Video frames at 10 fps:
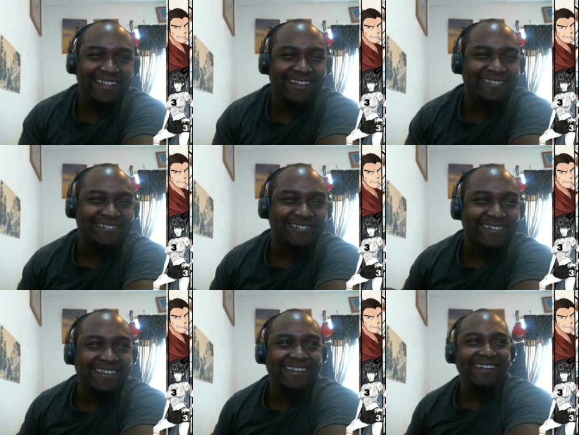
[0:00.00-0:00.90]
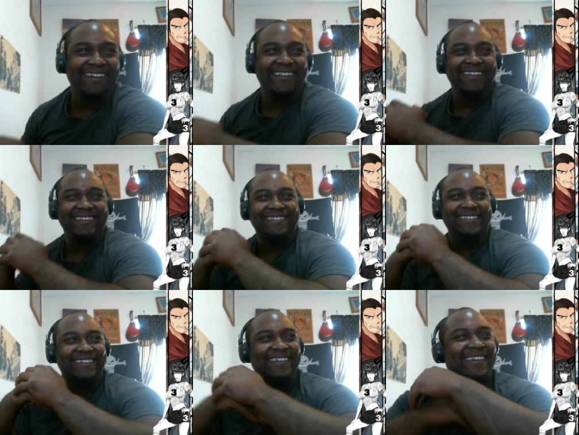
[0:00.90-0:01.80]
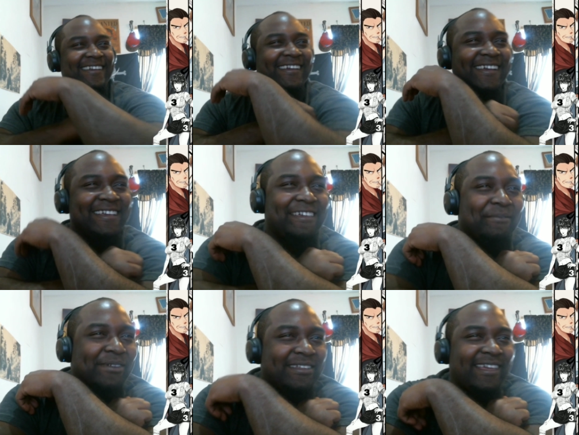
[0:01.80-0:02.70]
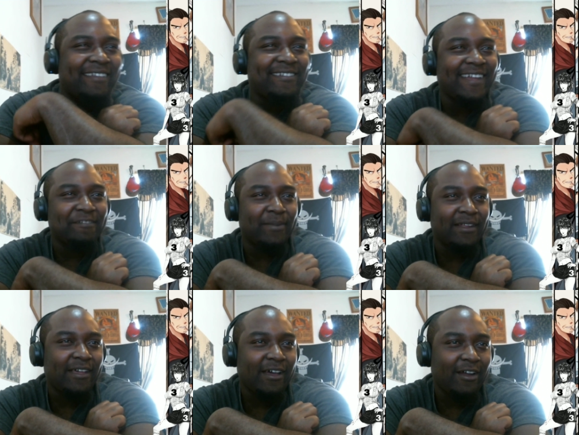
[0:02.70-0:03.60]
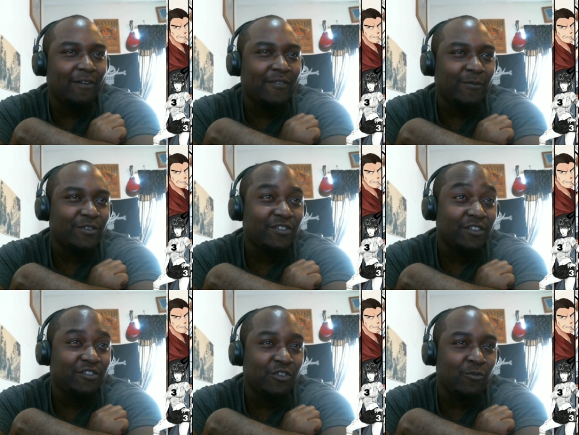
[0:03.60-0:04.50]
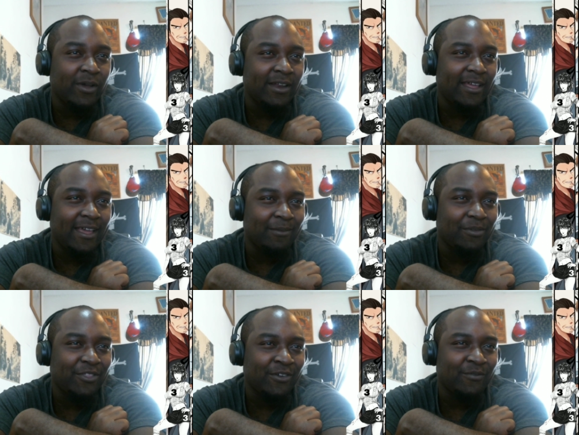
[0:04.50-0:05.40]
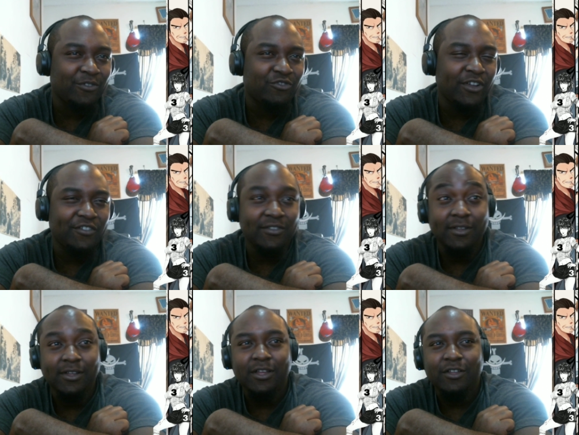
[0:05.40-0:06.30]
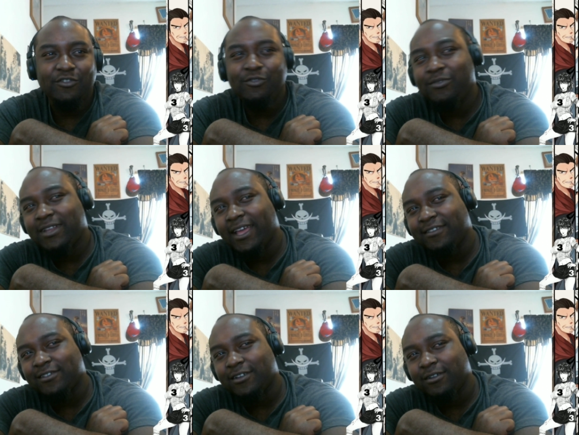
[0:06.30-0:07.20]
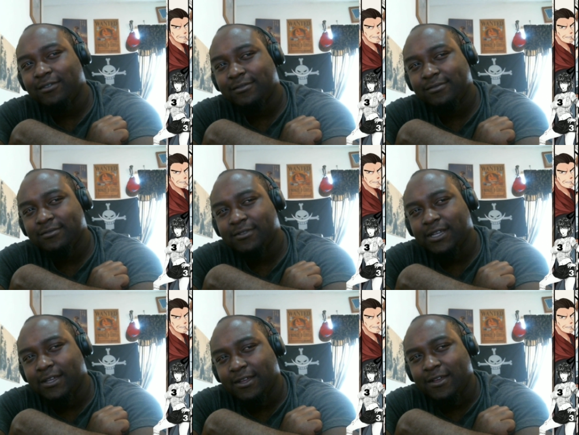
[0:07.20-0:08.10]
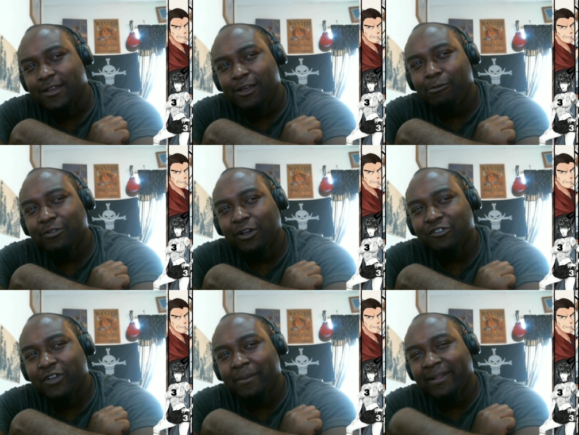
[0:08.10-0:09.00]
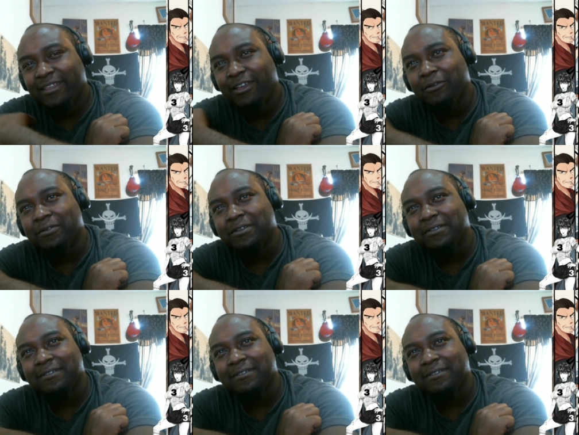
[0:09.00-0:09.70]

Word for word: Answering. Here it is. Communication has been cut off ever since you went ahead with your infiltration two days ago. We thought you had been killed.